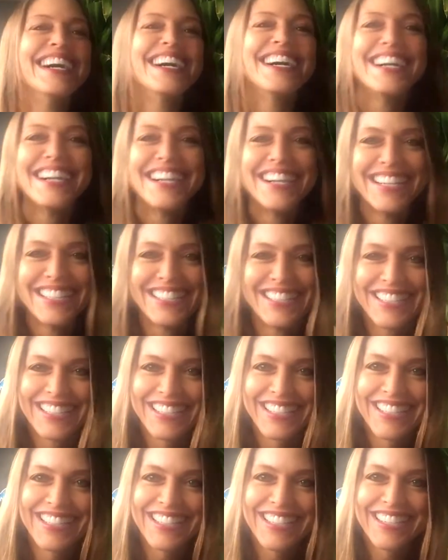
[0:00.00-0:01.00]

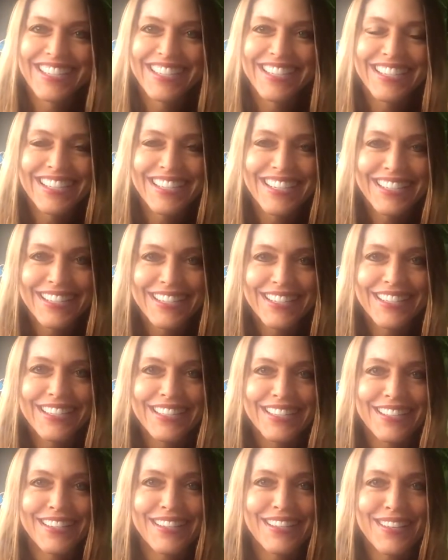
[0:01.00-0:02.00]

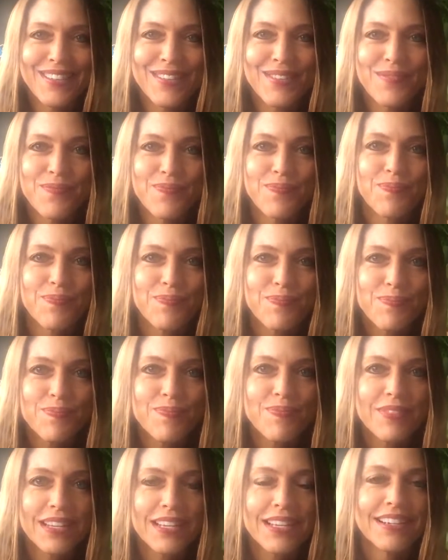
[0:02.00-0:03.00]

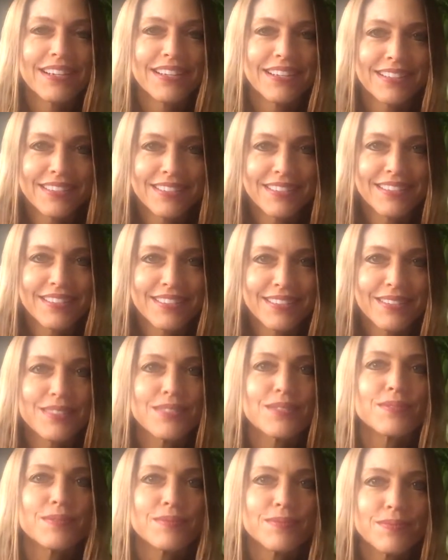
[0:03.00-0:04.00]

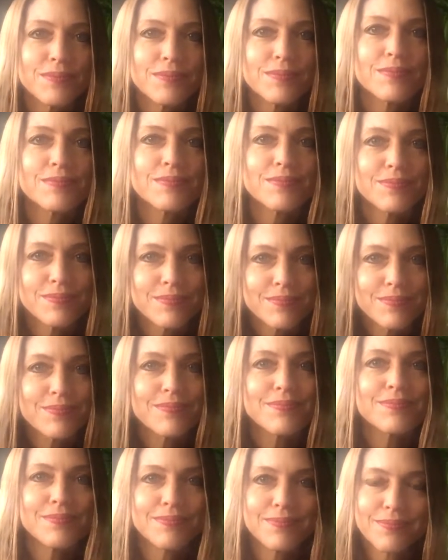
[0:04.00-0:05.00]

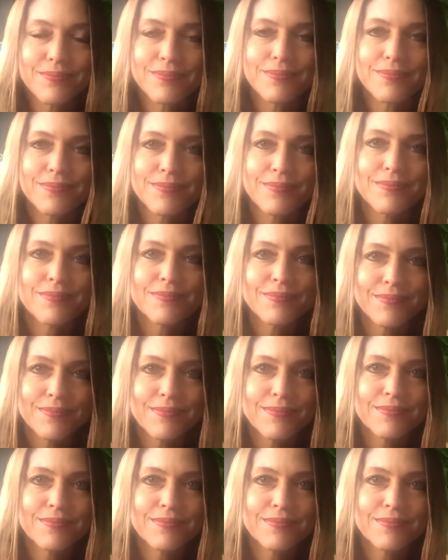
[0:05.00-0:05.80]
[no speech]